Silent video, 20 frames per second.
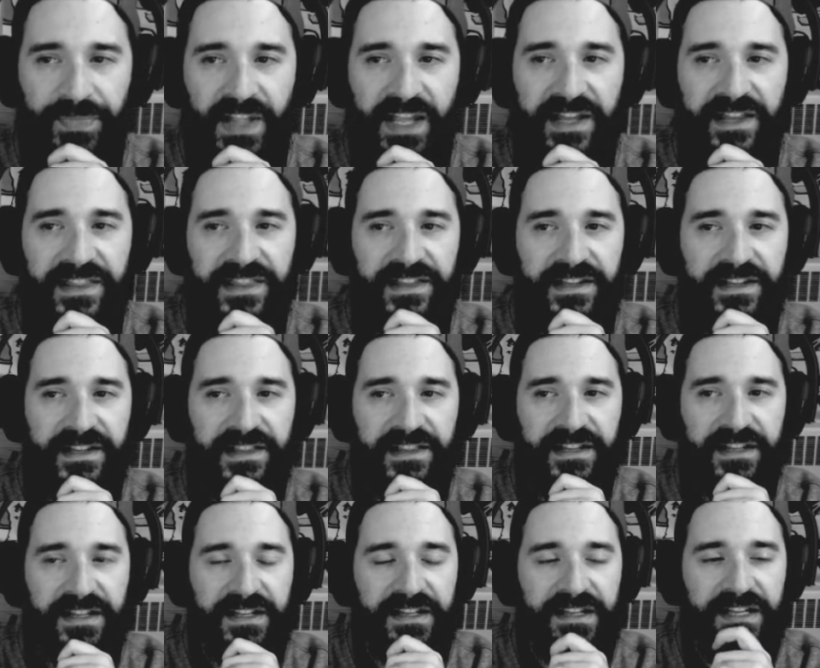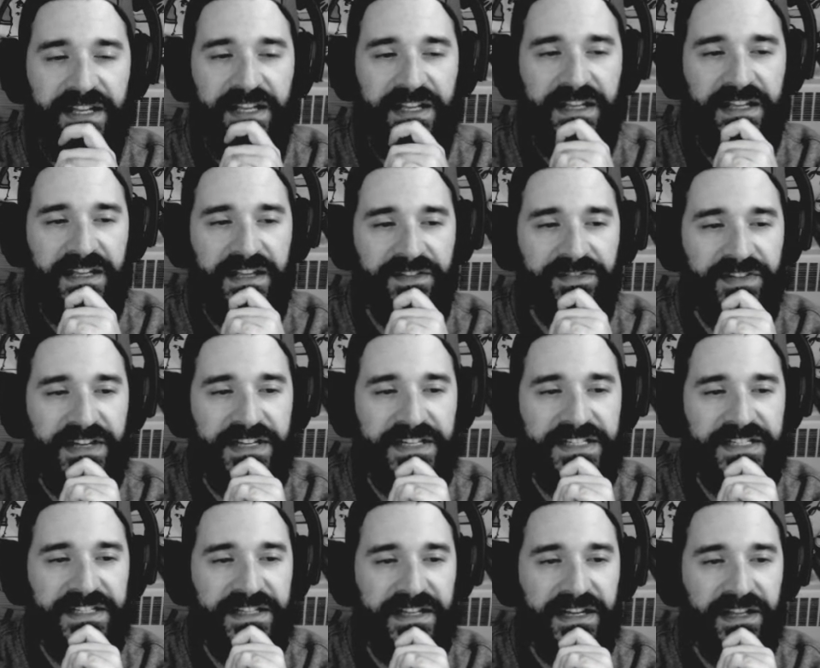I think that if I
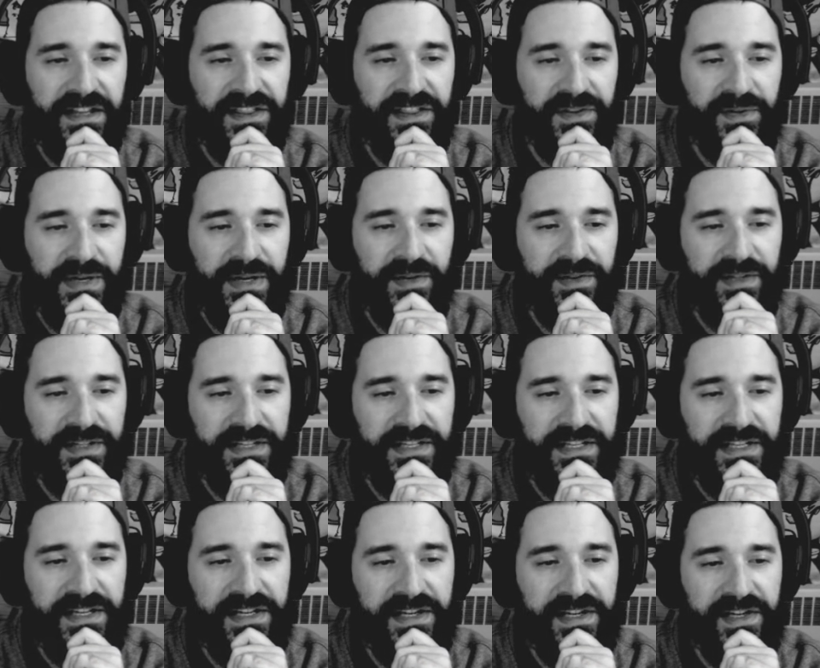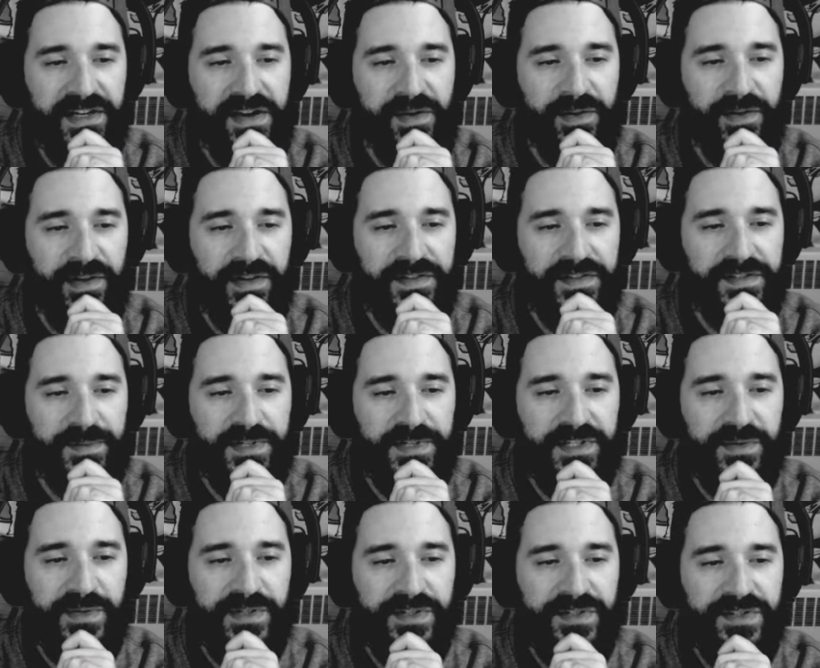did that throughout the year, I would also be
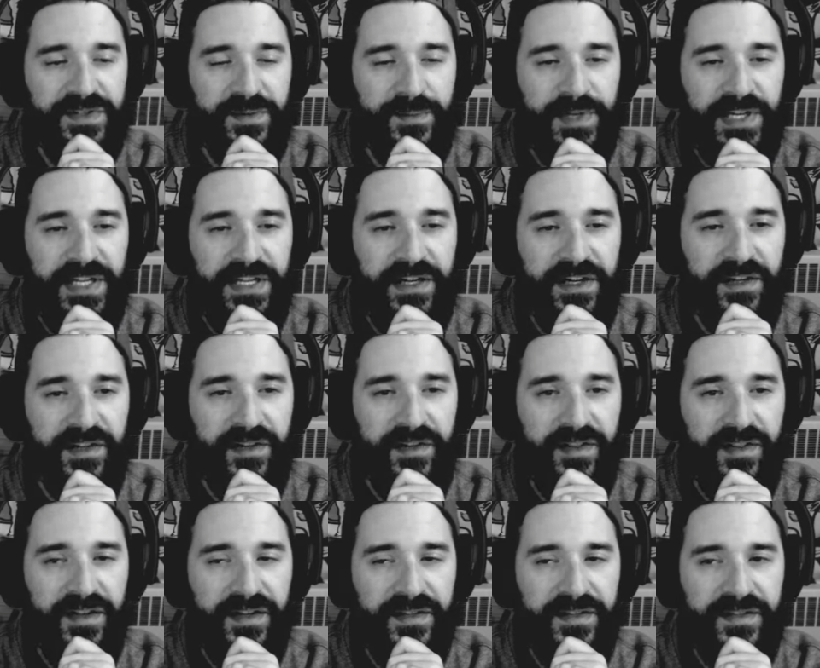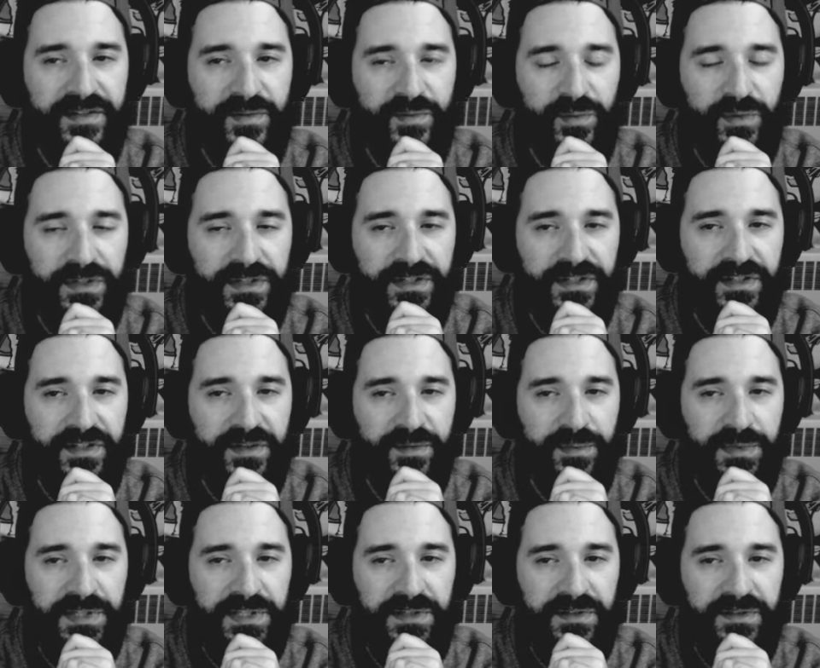doing so many other things that wouldn't
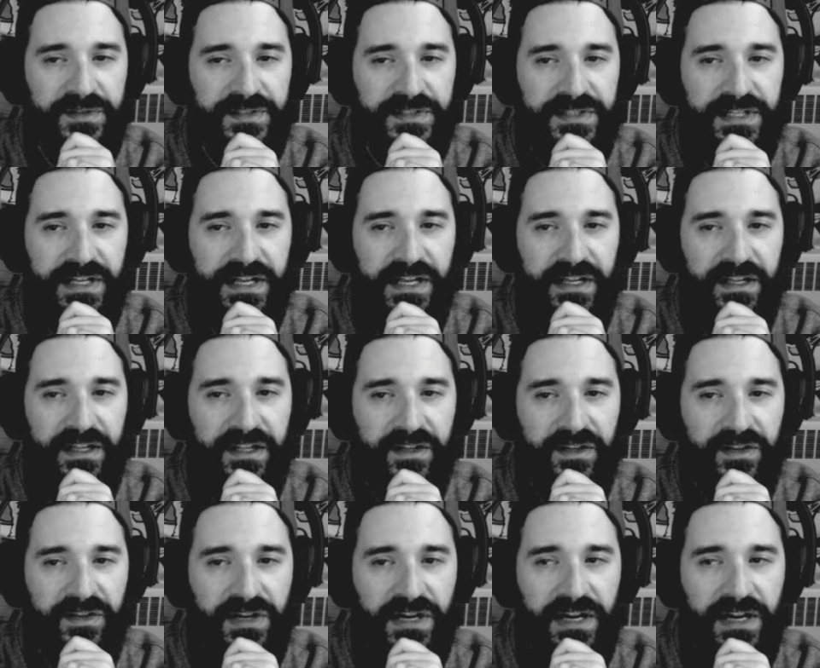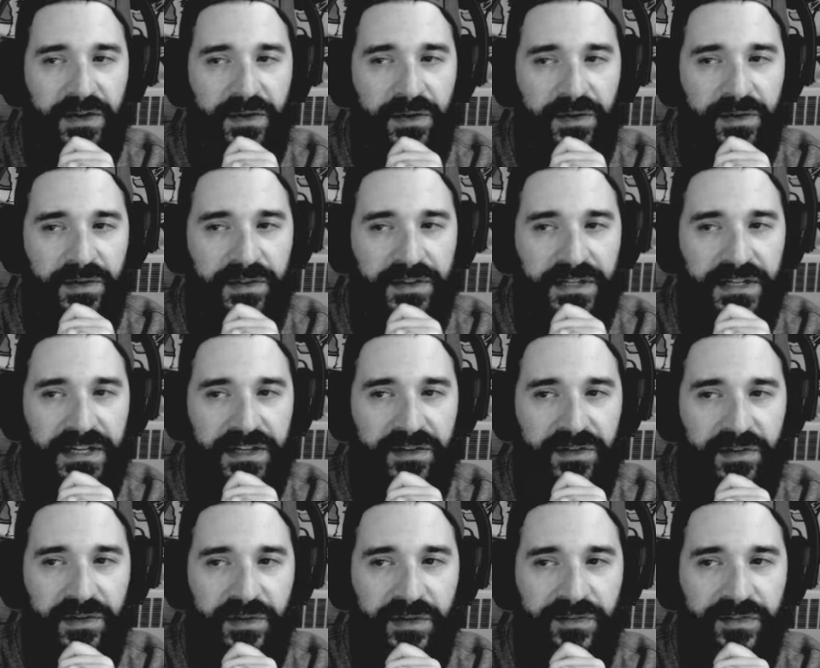appeal to that crowd that I
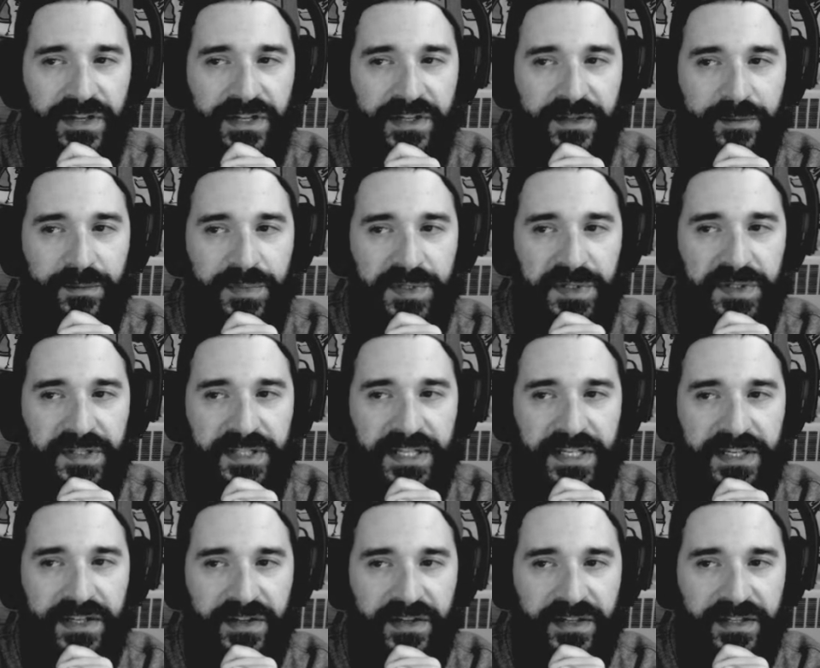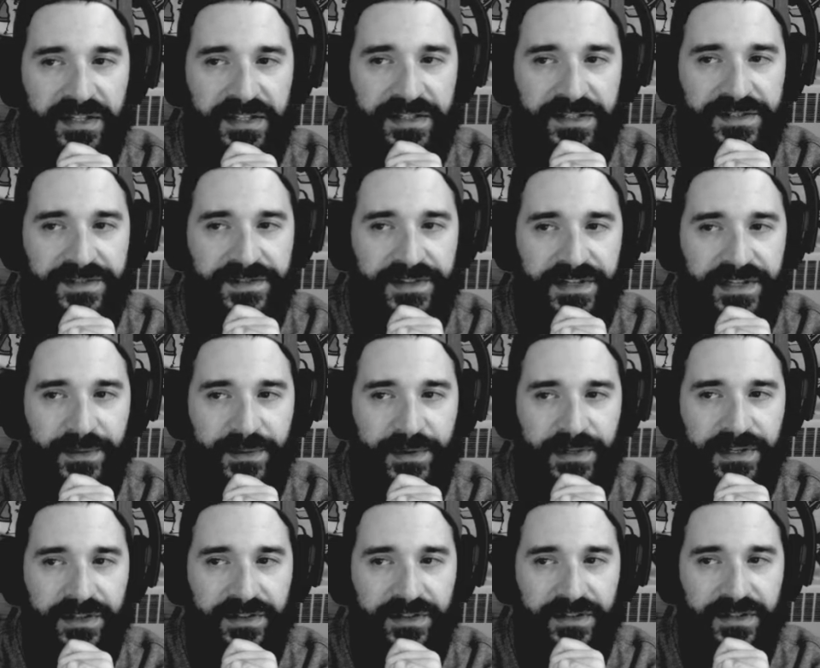don't know if I could build that audience very
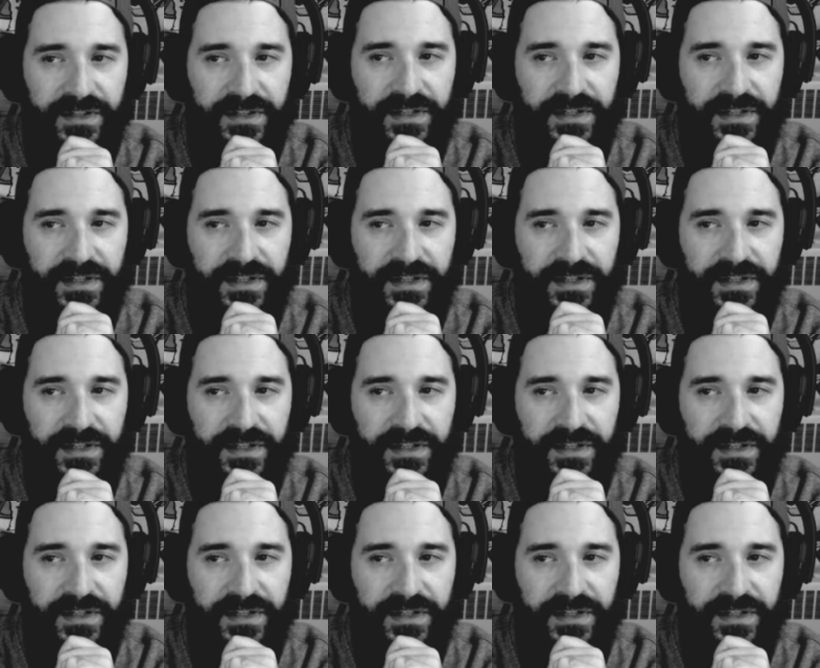well.